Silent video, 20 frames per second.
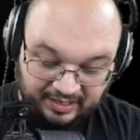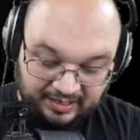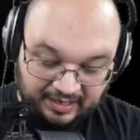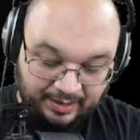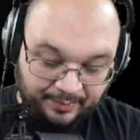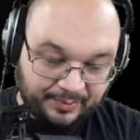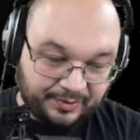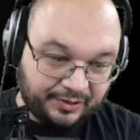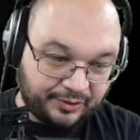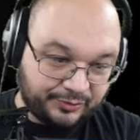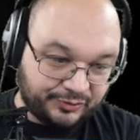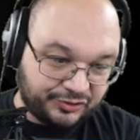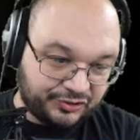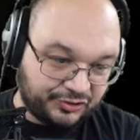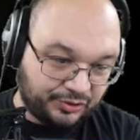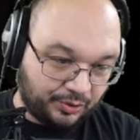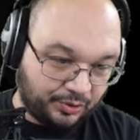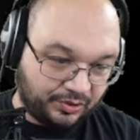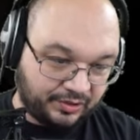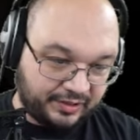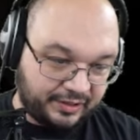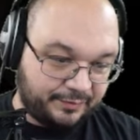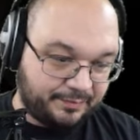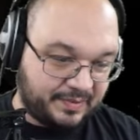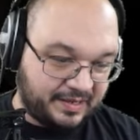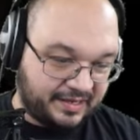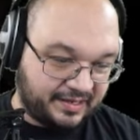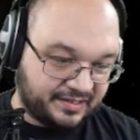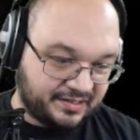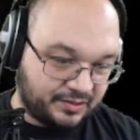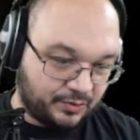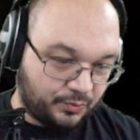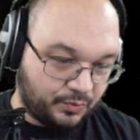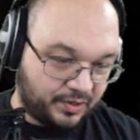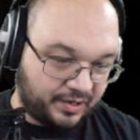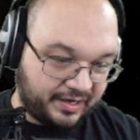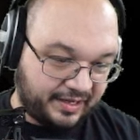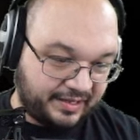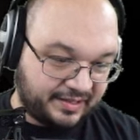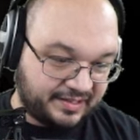and I would go stolen because the
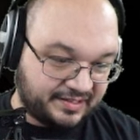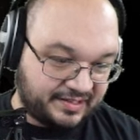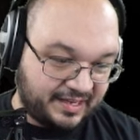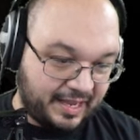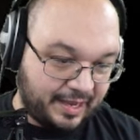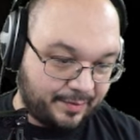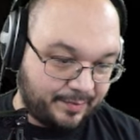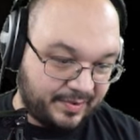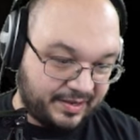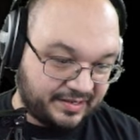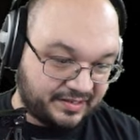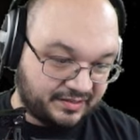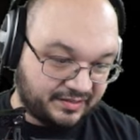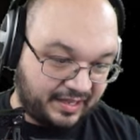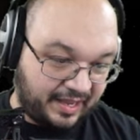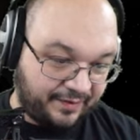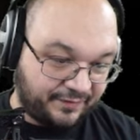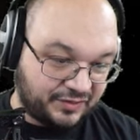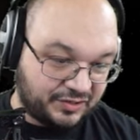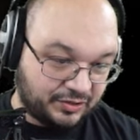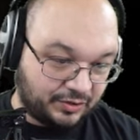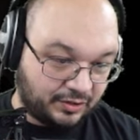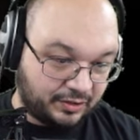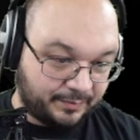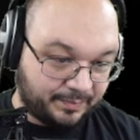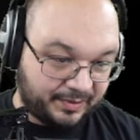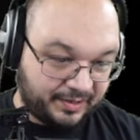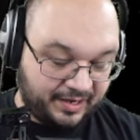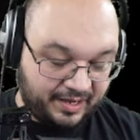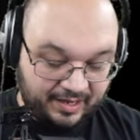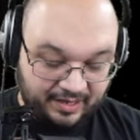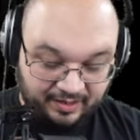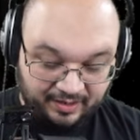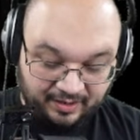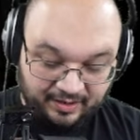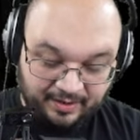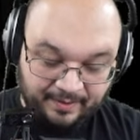wording in this game is life stolen per hit.